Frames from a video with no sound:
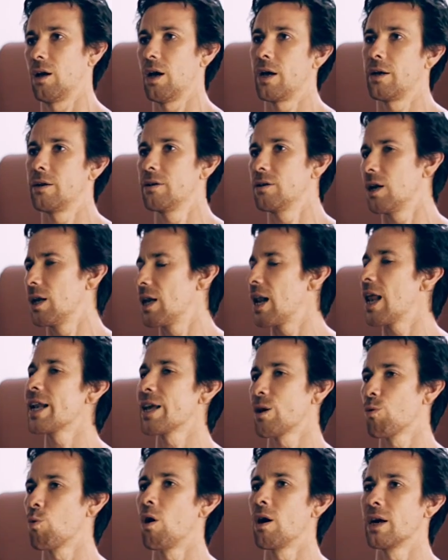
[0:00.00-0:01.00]
and let
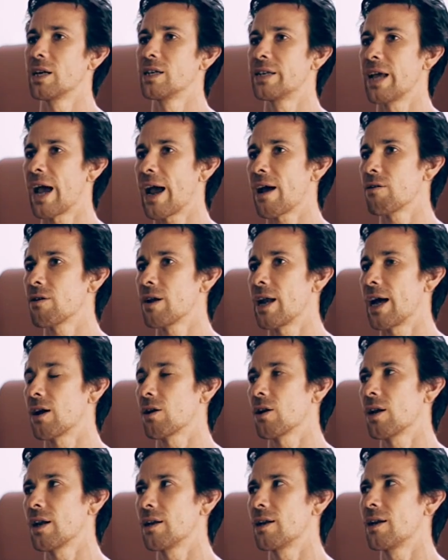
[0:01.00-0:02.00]
it wind down
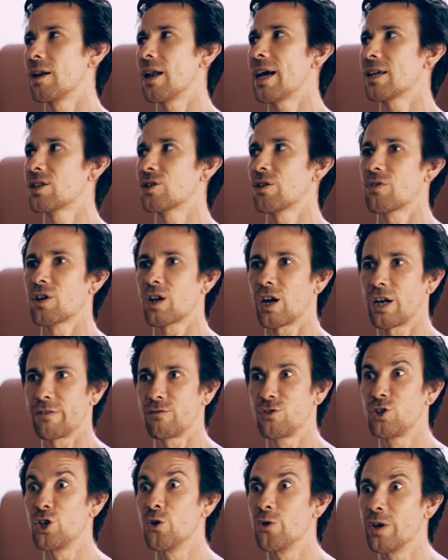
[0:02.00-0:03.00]
now. Less of the kind
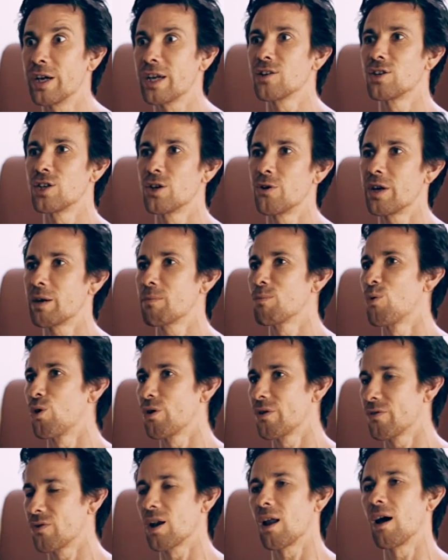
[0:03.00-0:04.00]
of doing,
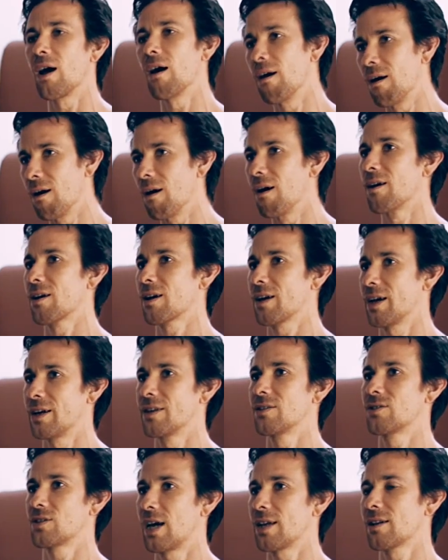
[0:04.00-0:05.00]
more of the like, oh, okay,
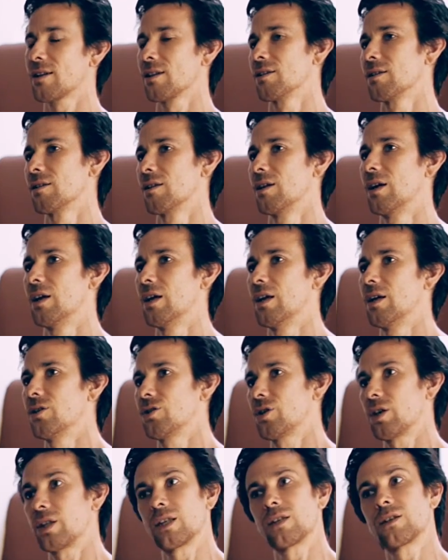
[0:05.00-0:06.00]
settle.
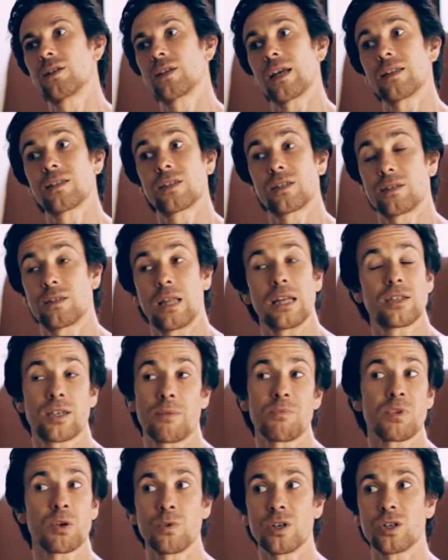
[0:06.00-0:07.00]
So that's
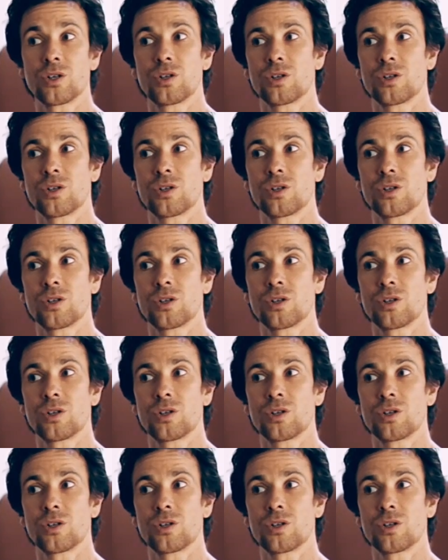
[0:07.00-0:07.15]
something which...